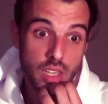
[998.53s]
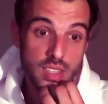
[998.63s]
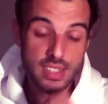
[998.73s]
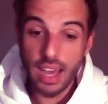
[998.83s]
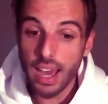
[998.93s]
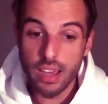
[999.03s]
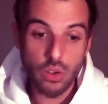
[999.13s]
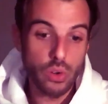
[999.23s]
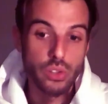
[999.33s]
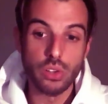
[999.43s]
side,
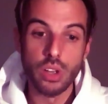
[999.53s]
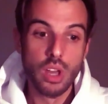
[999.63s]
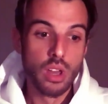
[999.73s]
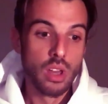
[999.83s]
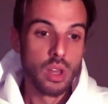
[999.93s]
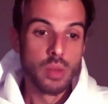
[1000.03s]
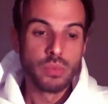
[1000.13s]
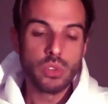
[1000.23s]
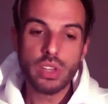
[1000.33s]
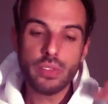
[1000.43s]
or
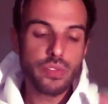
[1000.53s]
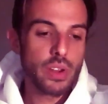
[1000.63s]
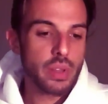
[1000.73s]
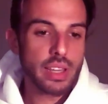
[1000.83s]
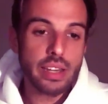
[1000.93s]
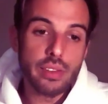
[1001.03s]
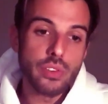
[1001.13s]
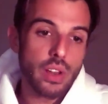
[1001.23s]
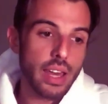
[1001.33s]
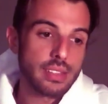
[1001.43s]
you get very
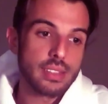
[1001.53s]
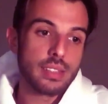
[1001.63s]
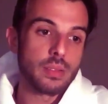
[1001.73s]
clever at